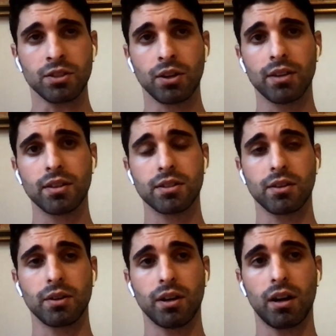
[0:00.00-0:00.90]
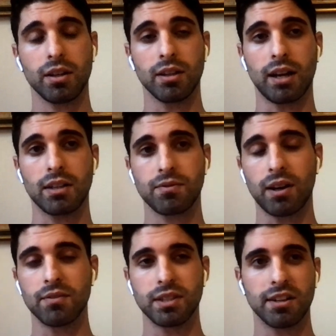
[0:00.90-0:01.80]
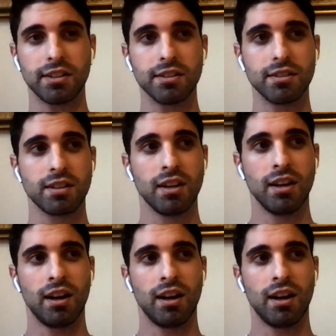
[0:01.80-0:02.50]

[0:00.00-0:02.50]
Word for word: trend that's going on in the last five ten years